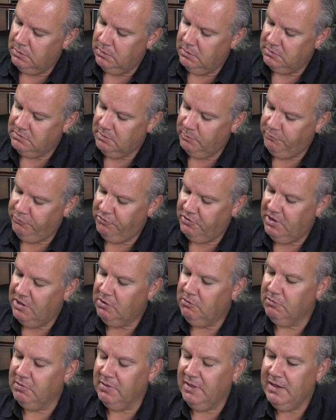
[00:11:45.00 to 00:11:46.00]
that's a pretty
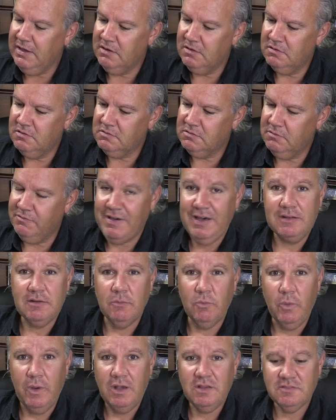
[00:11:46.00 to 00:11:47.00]
good likeness of
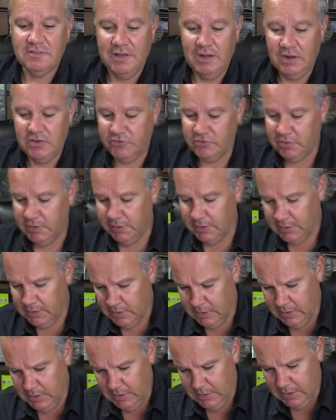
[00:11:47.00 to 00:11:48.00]
Adam West actually.
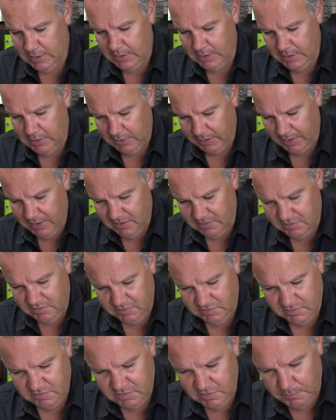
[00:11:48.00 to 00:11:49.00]
And I guess
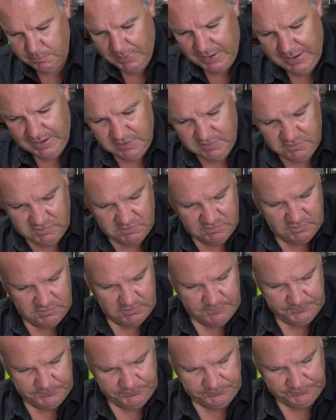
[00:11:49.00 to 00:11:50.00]
this is the base
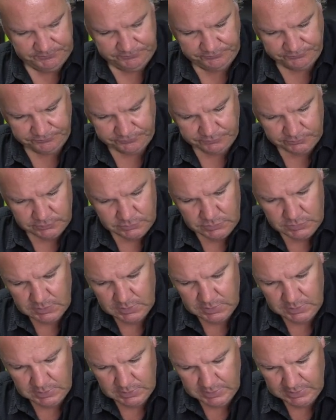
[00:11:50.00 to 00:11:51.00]

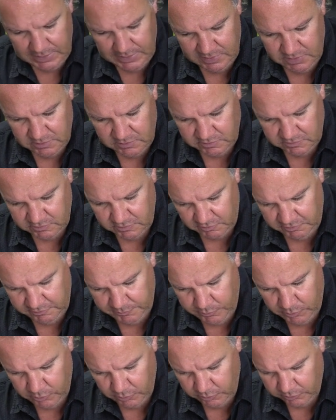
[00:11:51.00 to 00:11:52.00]
and the
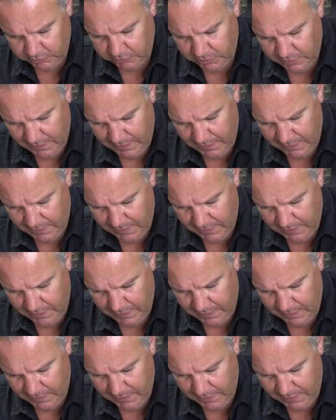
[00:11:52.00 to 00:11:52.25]
surfboard.